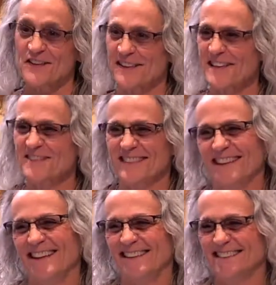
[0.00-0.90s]
Good
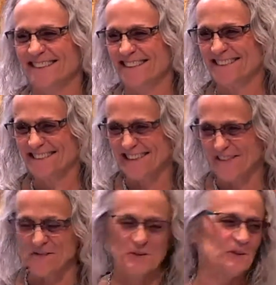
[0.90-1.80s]
evening,
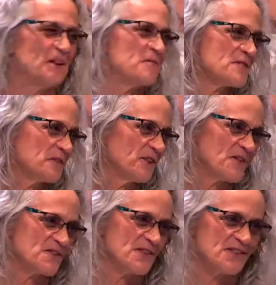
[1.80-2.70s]
David Williams and
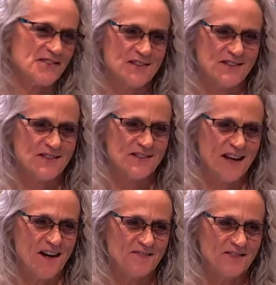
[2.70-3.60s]
rest of the city
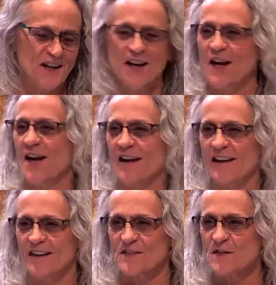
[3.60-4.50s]
staff.
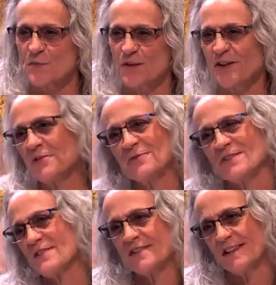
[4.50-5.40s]
This morning you
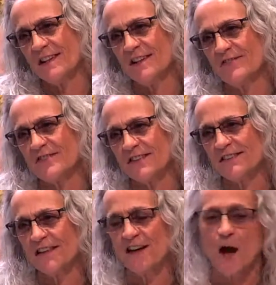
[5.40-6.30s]
received
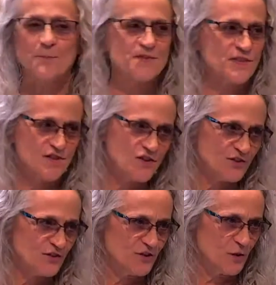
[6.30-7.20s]
an
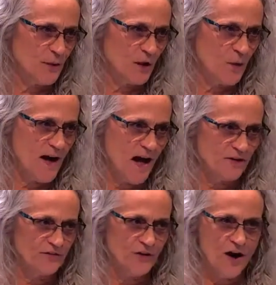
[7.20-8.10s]
opposition to Quick Quack
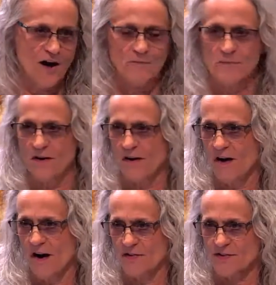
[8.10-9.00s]
from
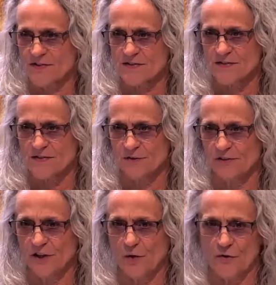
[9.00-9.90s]
us,
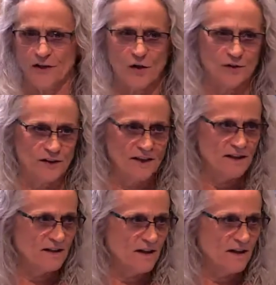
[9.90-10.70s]
Sylvia Orioli.